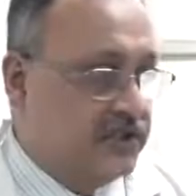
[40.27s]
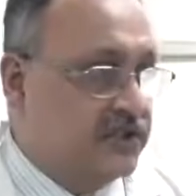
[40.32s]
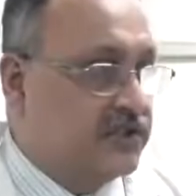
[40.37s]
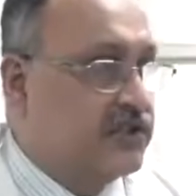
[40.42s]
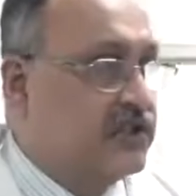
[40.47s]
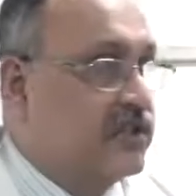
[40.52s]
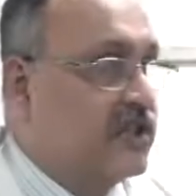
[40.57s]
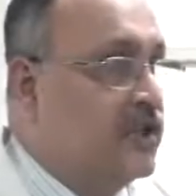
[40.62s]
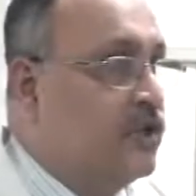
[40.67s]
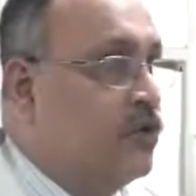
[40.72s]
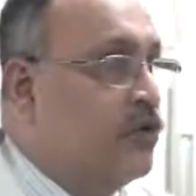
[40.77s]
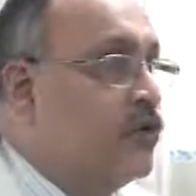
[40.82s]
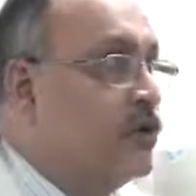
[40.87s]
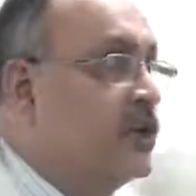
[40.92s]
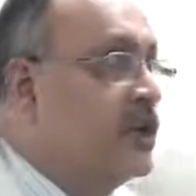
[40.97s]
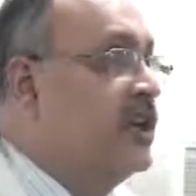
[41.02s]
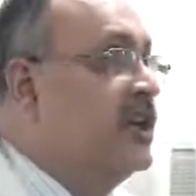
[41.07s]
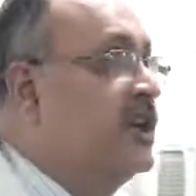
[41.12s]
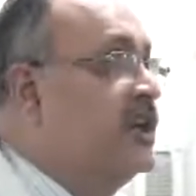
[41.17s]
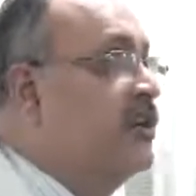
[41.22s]
is the
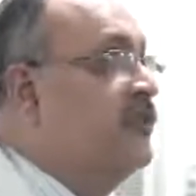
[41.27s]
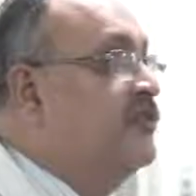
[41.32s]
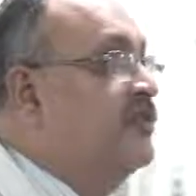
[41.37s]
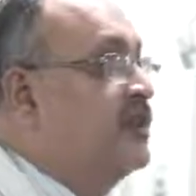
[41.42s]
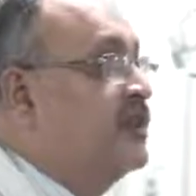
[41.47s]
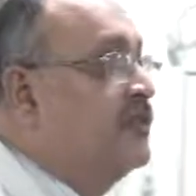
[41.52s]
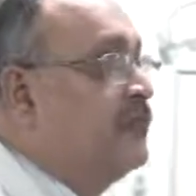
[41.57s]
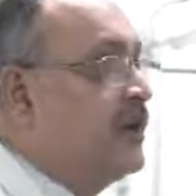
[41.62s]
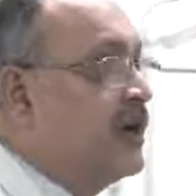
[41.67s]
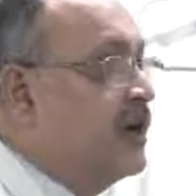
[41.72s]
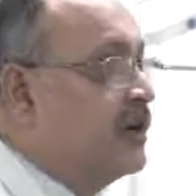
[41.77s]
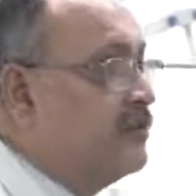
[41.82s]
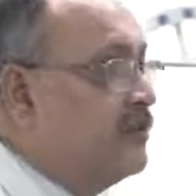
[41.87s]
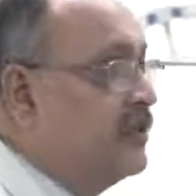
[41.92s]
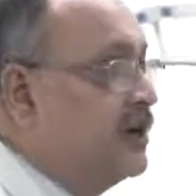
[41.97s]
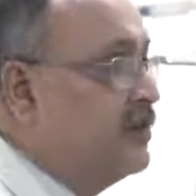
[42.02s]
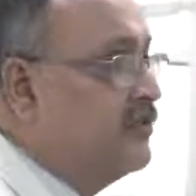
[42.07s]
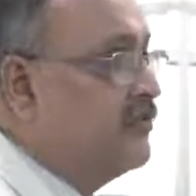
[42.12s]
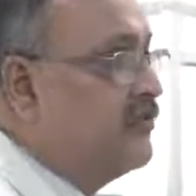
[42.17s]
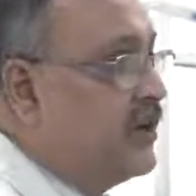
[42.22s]
OT area of the
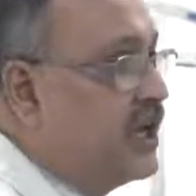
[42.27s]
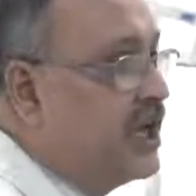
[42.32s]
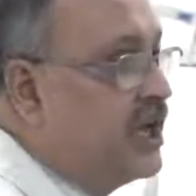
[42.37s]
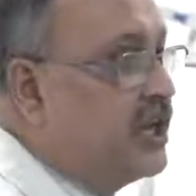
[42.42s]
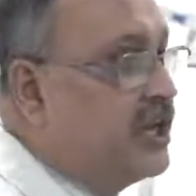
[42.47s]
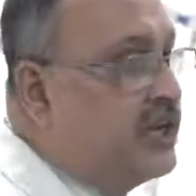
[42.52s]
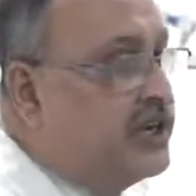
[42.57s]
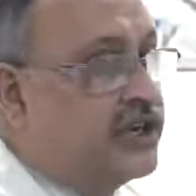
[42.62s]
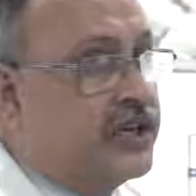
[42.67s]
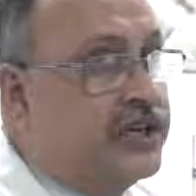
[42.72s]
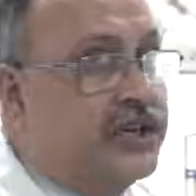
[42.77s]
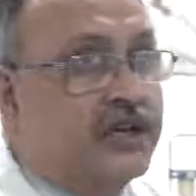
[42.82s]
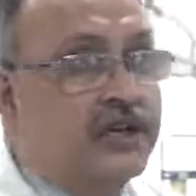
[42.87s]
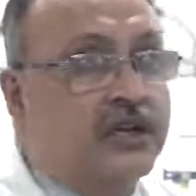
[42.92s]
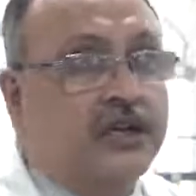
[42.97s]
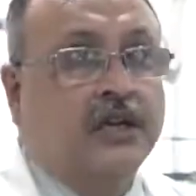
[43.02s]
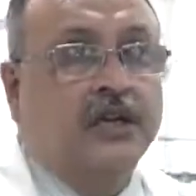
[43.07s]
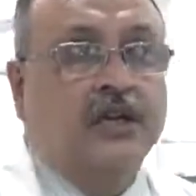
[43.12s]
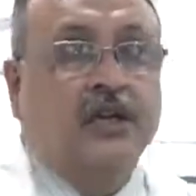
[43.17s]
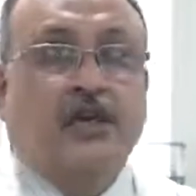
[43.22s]
department
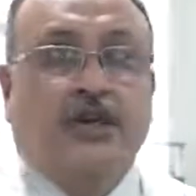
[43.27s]
wherein